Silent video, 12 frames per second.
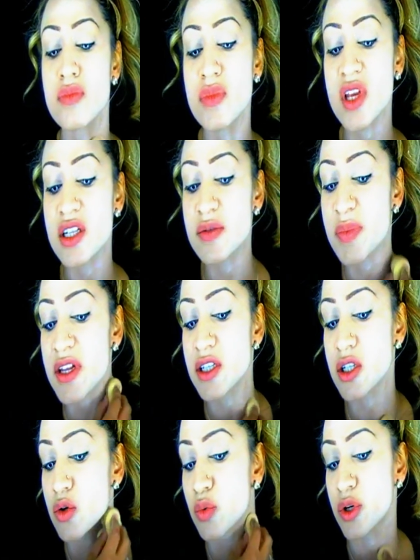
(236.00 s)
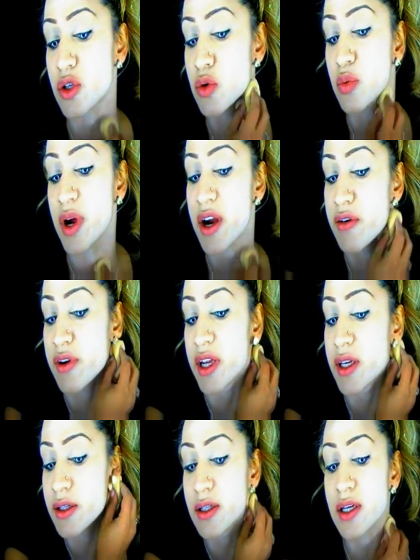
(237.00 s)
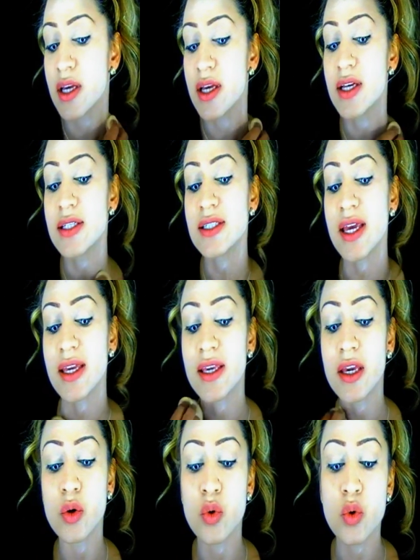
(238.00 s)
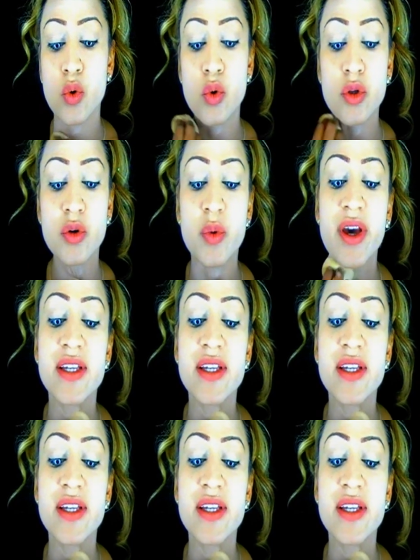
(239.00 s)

And depending on what you're wearing, take it all the way